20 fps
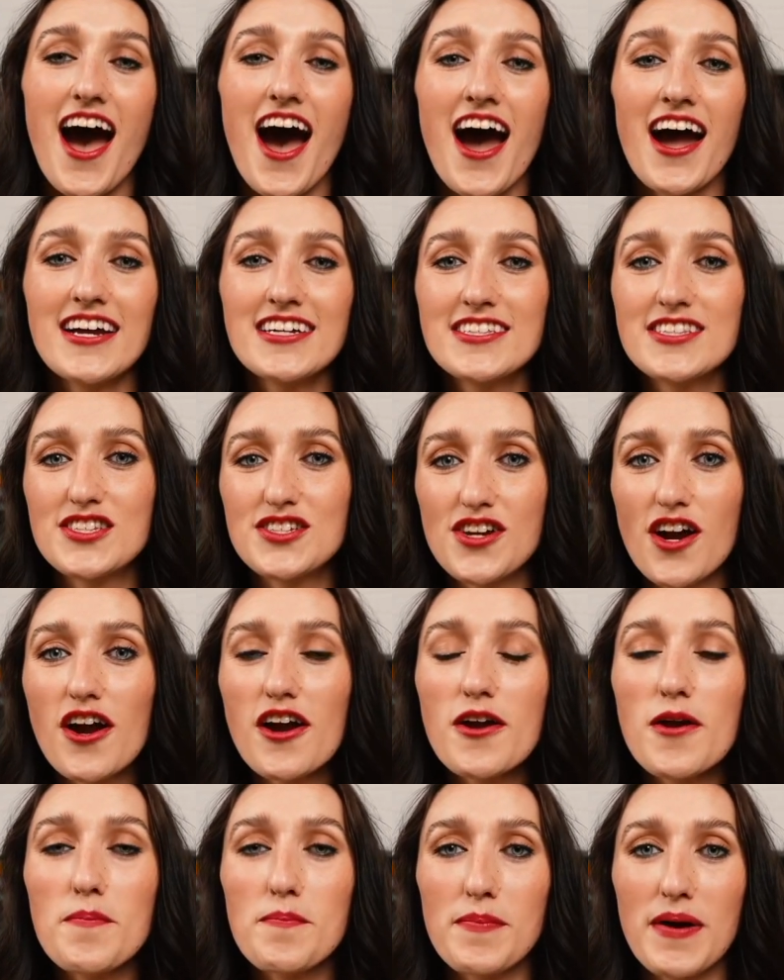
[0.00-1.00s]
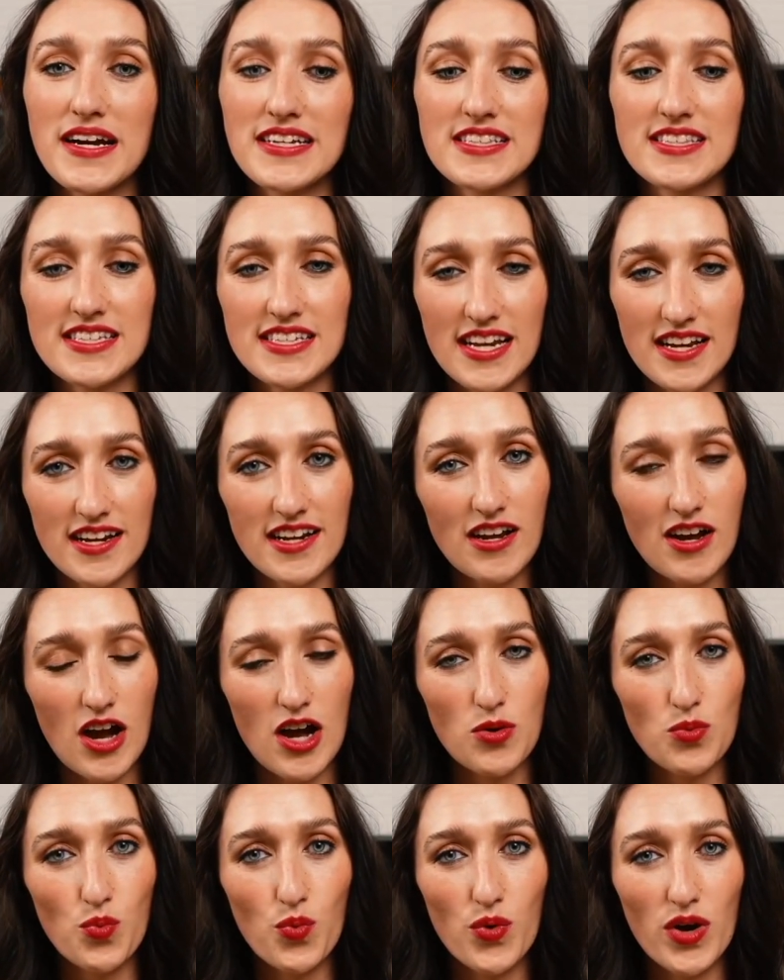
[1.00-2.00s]
I start by standing
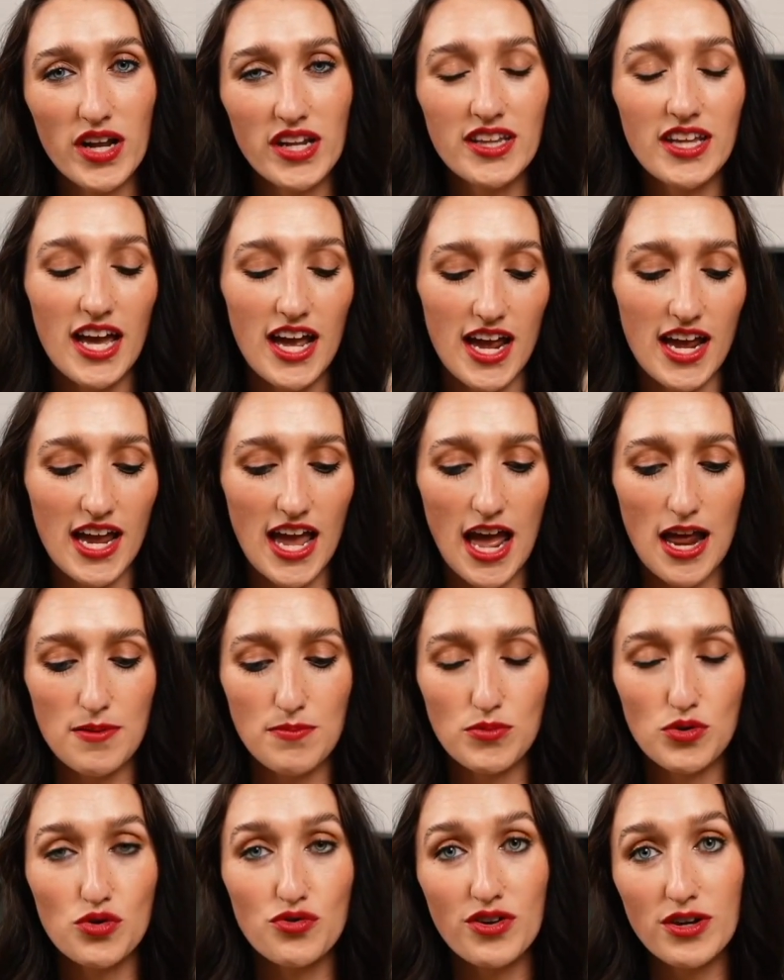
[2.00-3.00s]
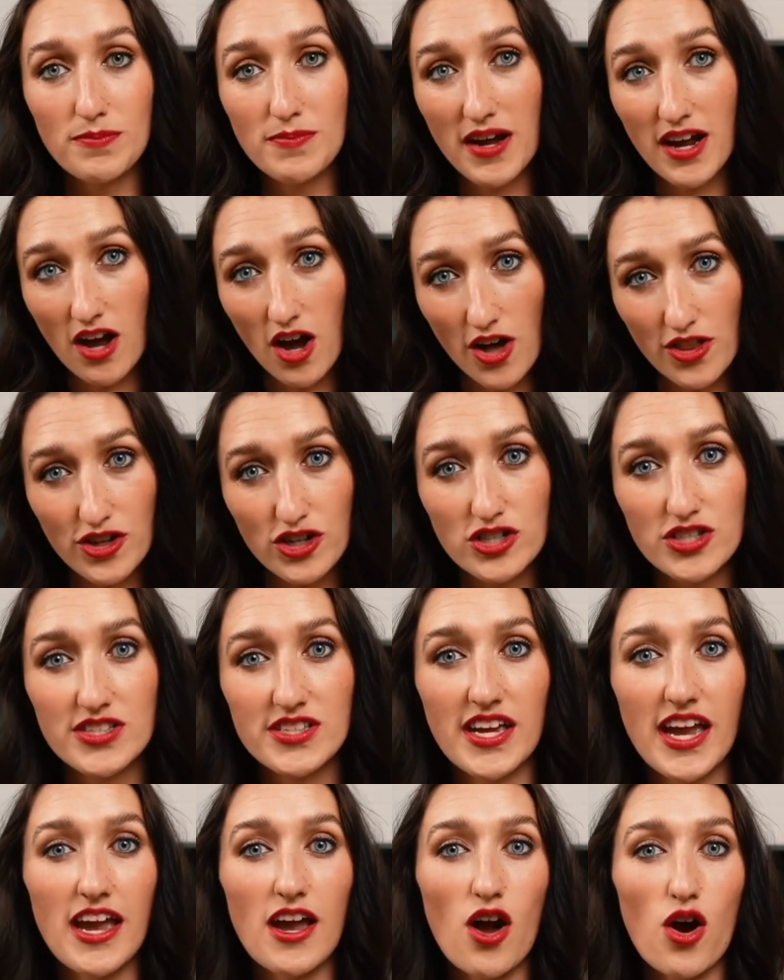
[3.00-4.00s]
on one leg and moving my other
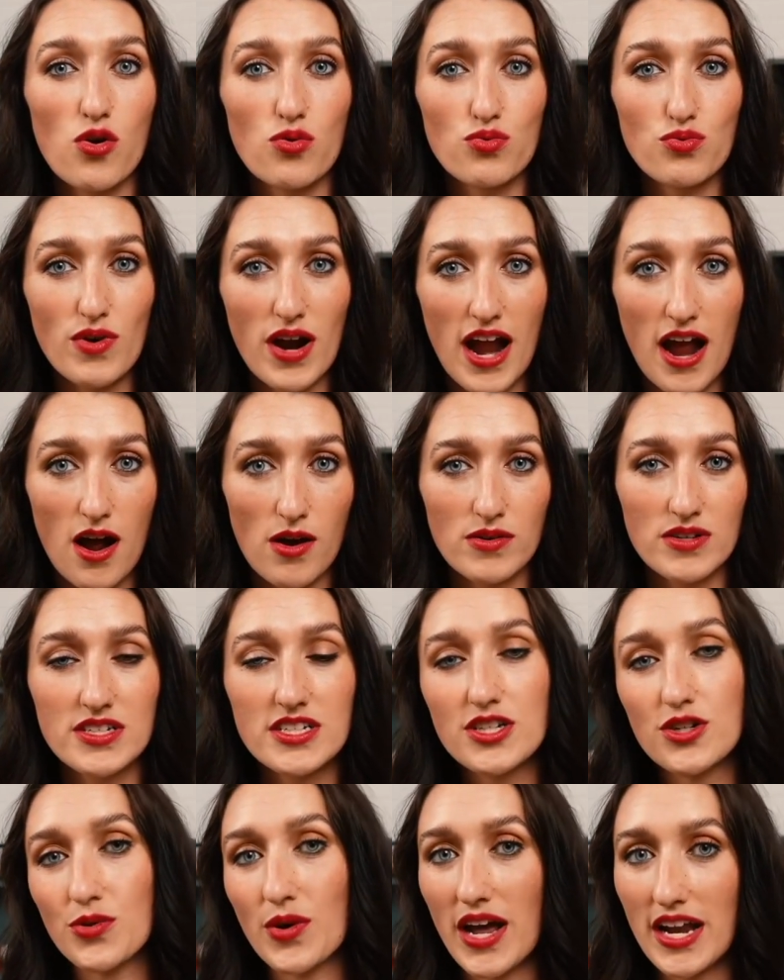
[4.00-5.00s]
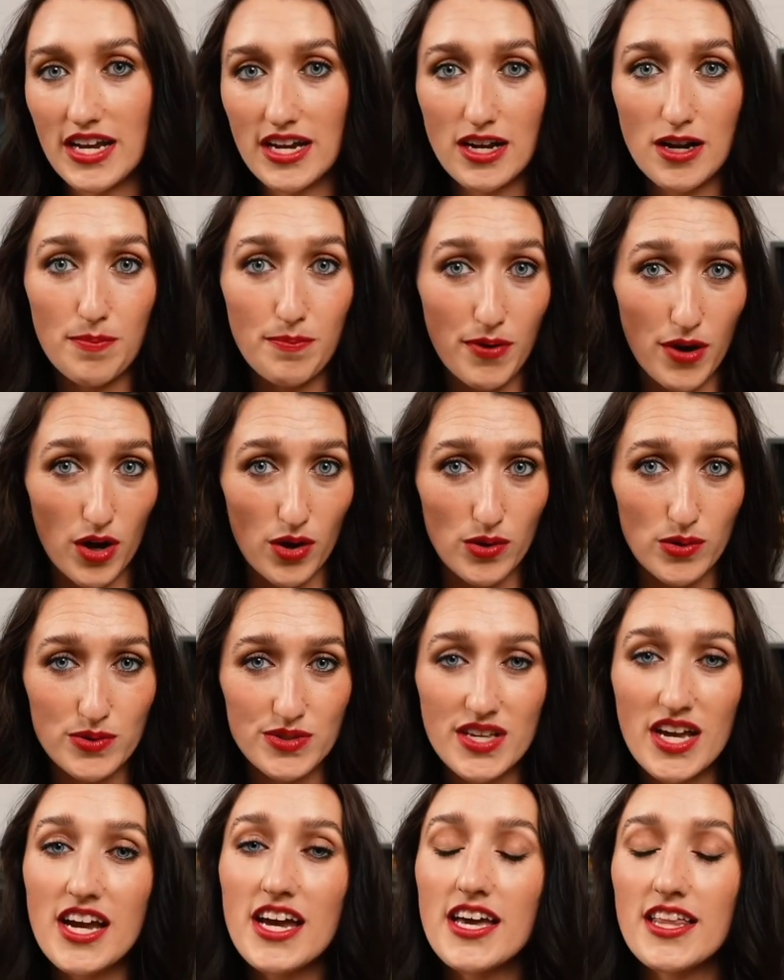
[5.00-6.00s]
skate around to end in a pose.